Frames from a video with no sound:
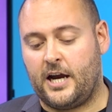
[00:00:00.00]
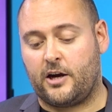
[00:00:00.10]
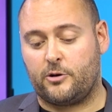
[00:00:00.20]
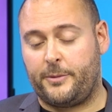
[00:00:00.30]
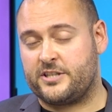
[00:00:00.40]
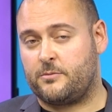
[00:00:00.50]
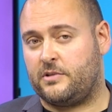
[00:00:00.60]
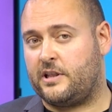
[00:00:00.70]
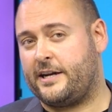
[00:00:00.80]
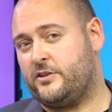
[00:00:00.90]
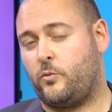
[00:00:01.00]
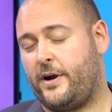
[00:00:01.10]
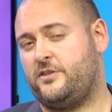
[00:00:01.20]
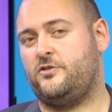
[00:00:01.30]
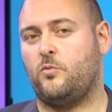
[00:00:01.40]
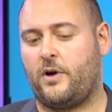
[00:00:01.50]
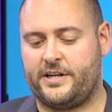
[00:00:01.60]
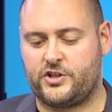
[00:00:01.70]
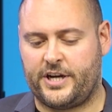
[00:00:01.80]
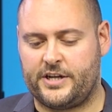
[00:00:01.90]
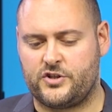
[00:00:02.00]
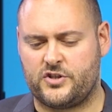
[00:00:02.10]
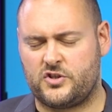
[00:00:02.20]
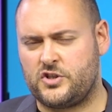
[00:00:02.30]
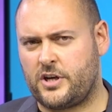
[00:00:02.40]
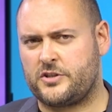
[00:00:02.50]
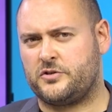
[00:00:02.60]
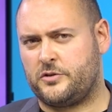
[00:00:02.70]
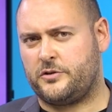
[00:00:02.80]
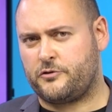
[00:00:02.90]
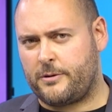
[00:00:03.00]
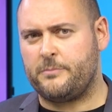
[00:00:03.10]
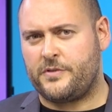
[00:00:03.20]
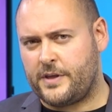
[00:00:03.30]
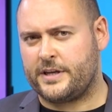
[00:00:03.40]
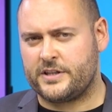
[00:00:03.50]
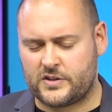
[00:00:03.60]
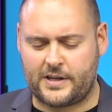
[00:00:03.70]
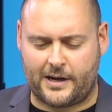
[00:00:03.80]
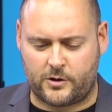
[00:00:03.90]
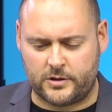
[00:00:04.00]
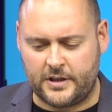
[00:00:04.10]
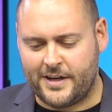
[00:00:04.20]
I'm going to make some lightweight UI changes just to trim things down